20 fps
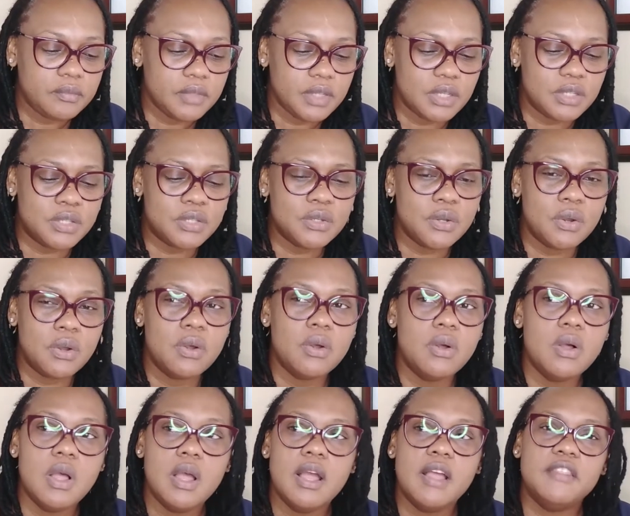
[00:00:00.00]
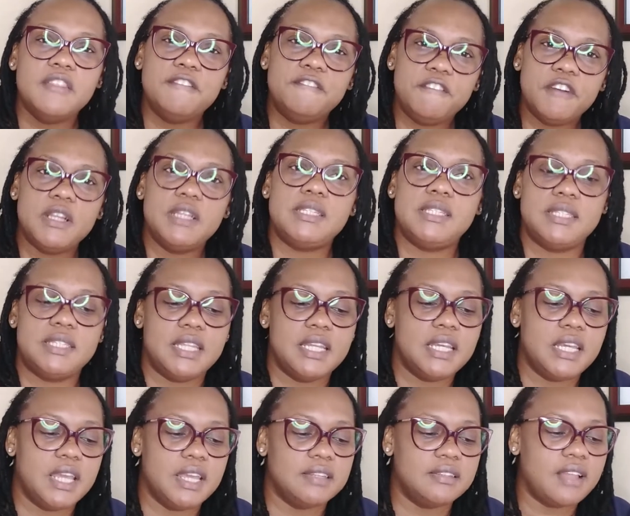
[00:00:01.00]
So the first
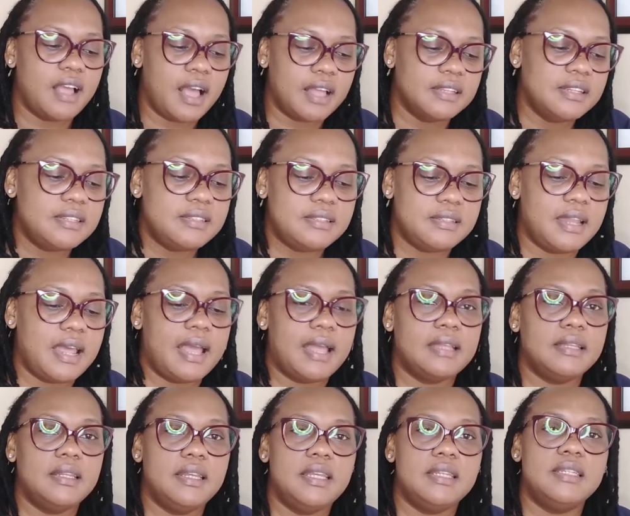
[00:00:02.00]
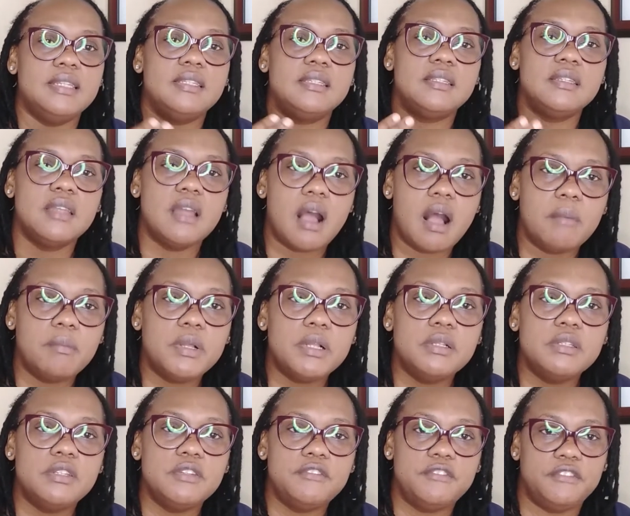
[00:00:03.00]
thing is understand it is
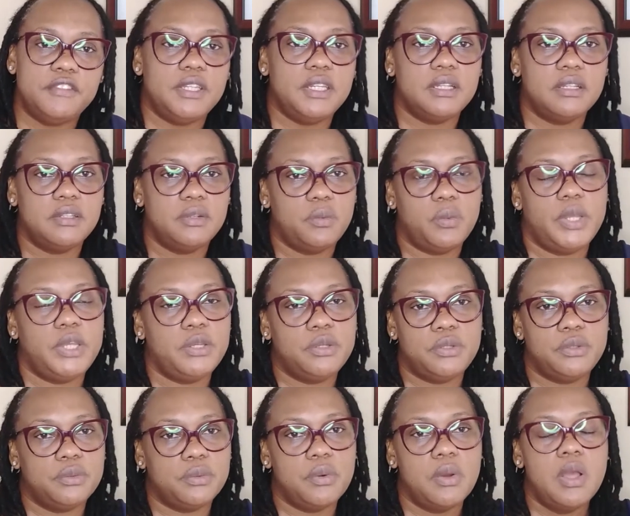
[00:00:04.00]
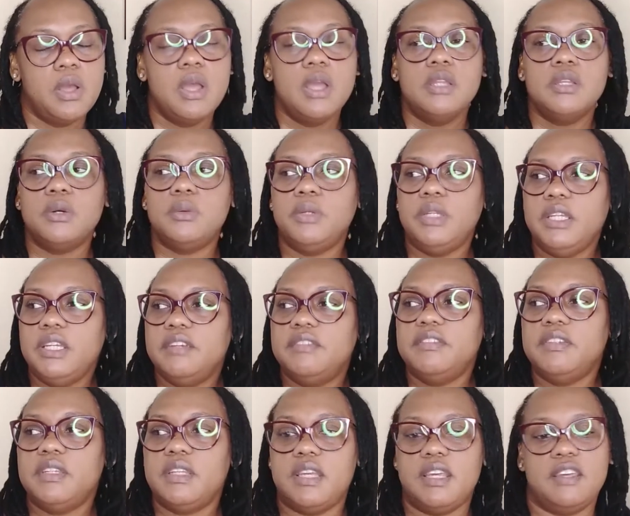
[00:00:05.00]
normal to feel the way you do. Now,
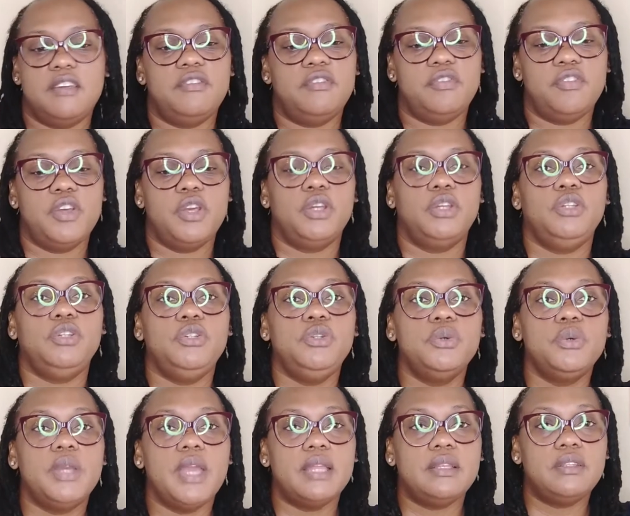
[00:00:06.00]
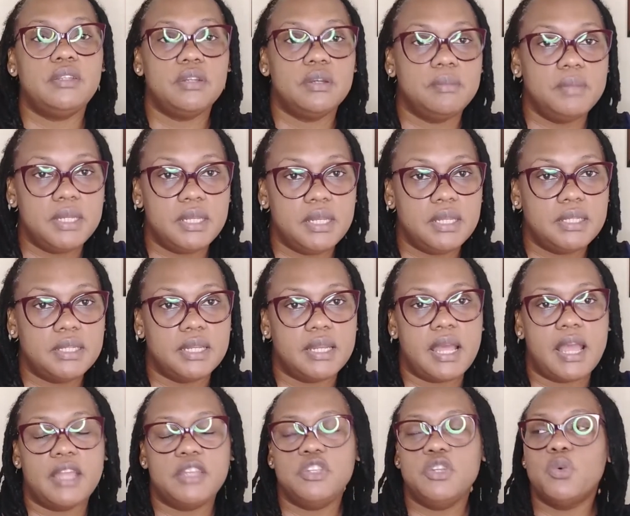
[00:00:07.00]
even if you get terminated
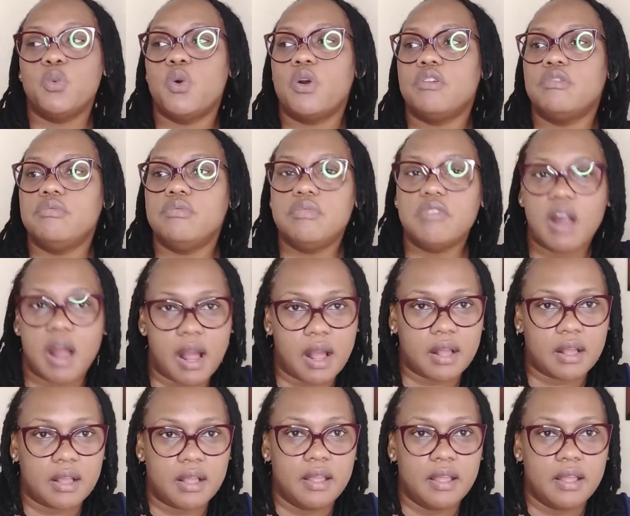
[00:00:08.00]
and you were wrong,